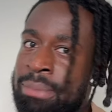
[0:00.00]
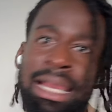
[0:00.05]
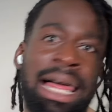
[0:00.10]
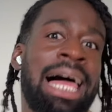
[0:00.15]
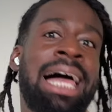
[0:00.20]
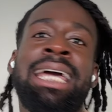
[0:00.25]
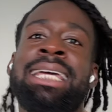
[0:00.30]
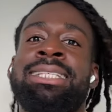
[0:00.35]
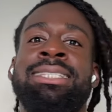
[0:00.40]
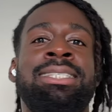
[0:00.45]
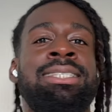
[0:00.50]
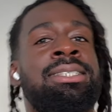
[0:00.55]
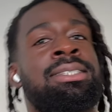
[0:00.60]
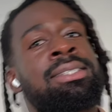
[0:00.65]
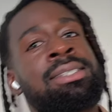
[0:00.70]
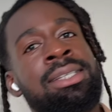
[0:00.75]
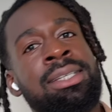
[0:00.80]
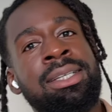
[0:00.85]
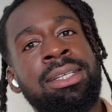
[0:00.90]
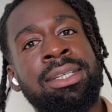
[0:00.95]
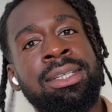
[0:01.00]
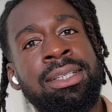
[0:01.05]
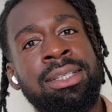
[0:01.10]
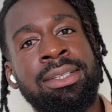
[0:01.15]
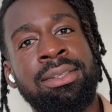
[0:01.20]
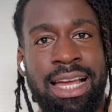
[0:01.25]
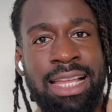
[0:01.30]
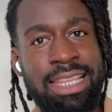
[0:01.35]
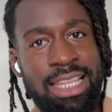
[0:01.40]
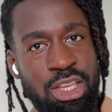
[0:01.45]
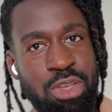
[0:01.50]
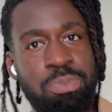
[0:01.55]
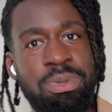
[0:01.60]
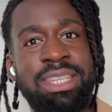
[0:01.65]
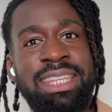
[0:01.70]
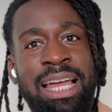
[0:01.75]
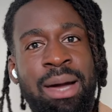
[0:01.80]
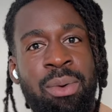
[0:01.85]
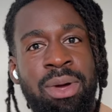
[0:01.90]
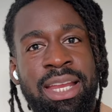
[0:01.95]
lies. And then you
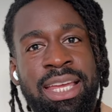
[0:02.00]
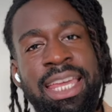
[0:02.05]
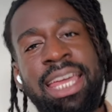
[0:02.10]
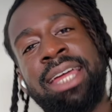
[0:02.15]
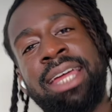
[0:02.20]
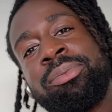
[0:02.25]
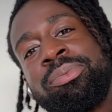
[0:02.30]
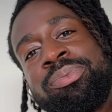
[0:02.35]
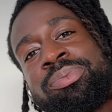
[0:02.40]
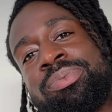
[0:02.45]
beat that one again.